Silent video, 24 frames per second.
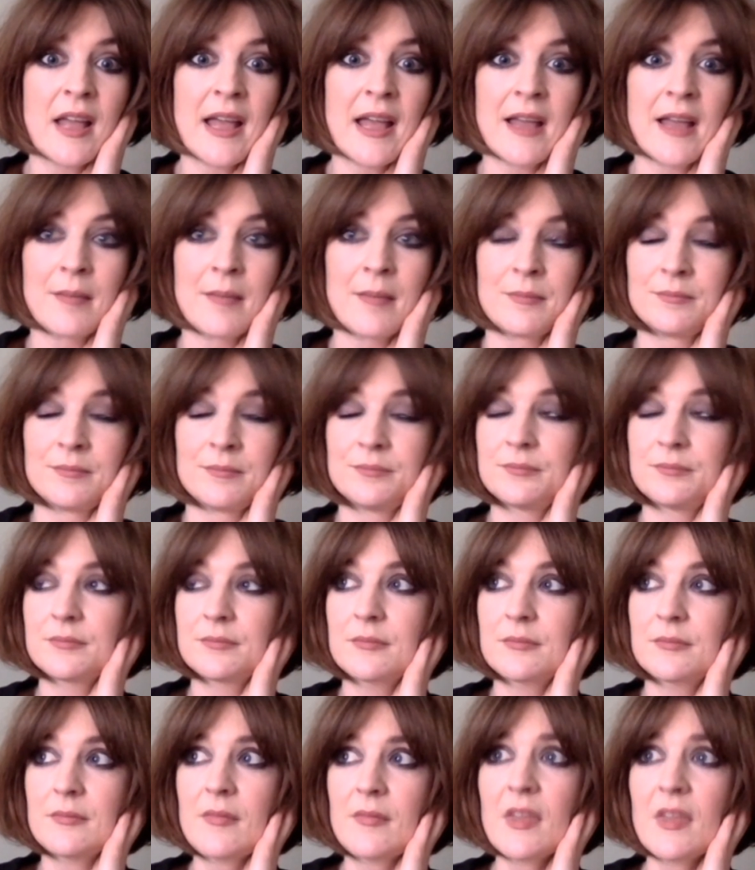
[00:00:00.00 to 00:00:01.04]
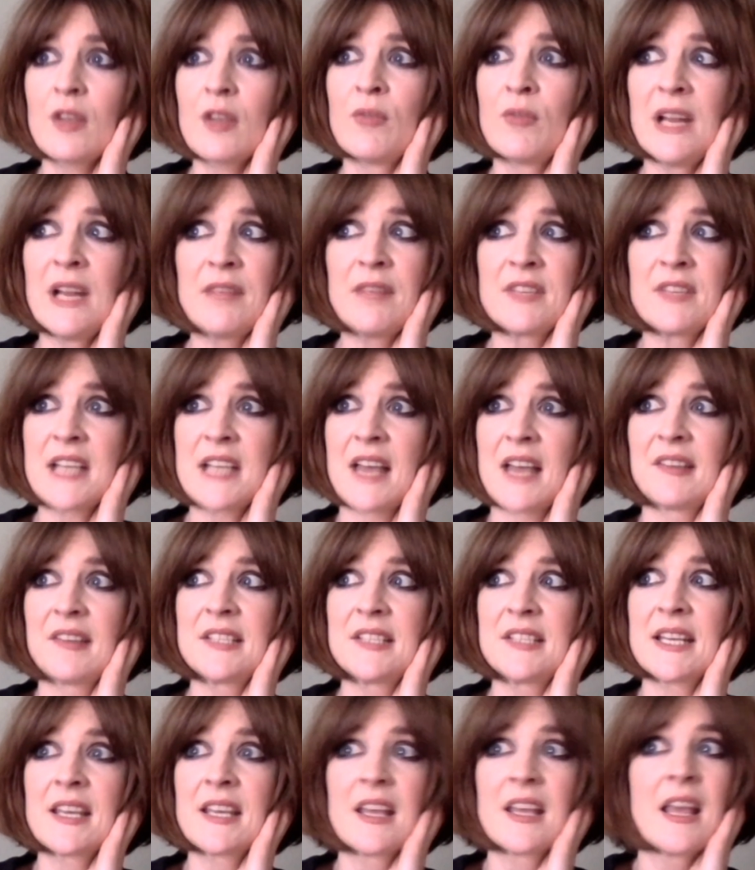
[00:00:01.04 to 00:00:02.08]
really
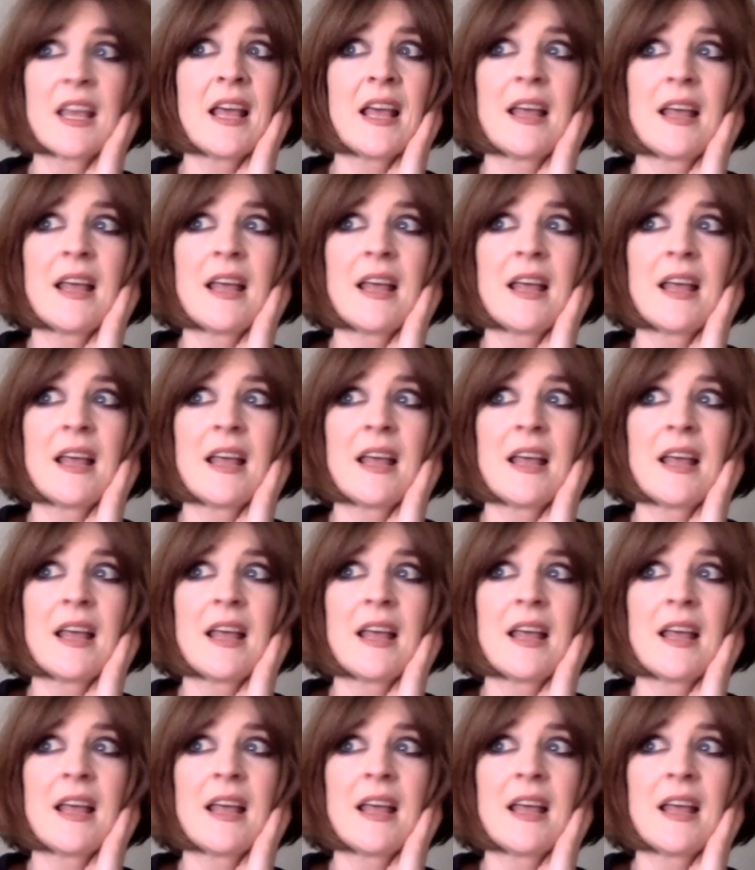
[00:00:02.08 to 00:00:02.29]
fantastic.